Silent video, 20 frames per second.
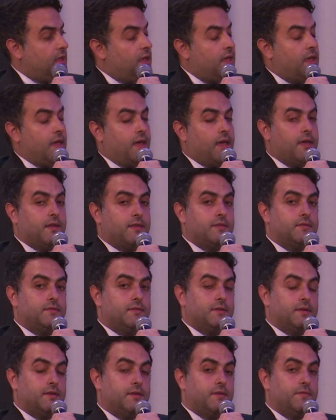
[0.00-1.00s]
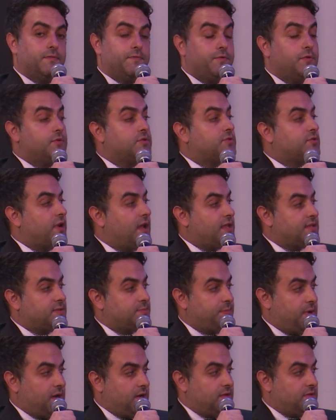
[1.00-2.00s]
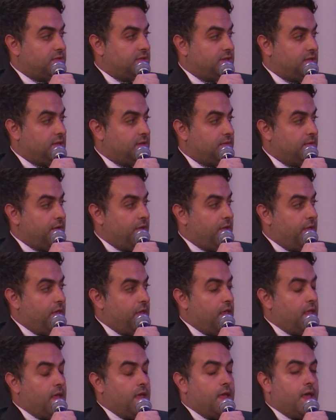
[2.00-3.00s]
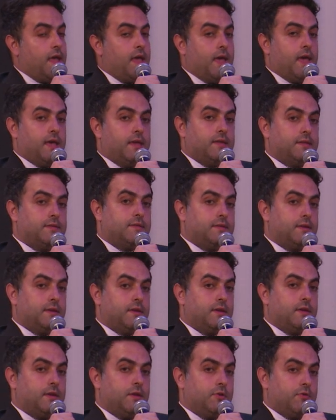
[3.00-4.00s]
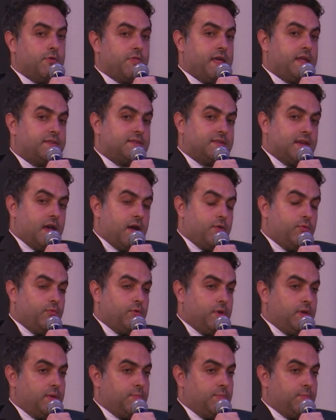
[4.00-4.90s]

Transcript: and full transparency. And you know, that's how we